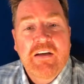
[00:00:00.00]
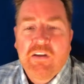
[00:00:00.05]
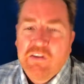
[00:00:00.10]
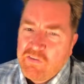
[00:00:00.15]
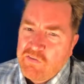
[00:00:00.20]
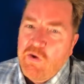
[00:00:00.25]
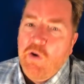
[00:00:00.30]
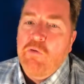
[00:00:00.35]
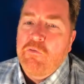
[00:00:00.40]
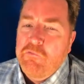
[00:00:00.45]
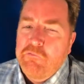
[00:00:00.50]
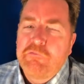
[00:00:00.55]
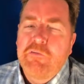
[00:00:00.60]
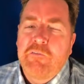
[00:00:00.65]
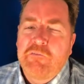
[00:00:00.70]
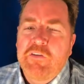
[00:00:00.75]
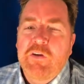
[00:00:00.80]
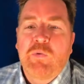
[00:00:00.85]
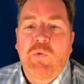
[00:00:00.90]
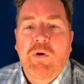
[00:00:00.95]
So
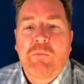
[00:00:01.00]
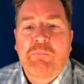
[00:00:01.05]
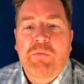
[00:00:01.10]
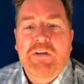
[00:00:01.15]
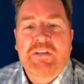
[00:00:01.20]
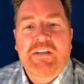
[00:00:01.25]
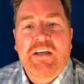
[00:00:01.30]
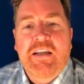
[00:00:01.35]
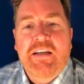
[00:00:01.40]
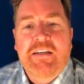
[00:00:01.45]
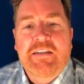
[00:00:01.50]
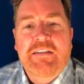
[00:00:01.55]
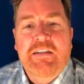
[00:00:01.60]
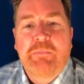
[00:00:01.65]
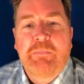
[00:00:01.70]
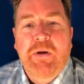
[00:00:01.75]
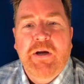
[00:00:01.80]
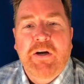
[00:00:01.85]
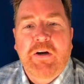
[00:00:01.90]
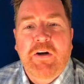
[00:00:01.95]
51% is the
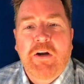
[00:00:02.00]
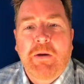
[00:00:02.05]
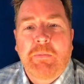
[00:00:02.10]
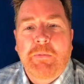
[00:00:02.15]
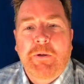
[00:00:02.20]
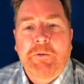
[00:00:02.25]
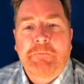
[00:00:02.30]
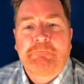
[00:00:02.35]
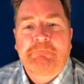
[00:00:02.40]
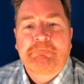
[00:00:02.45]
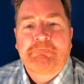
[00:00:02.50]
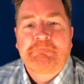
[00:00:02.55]
bigger number.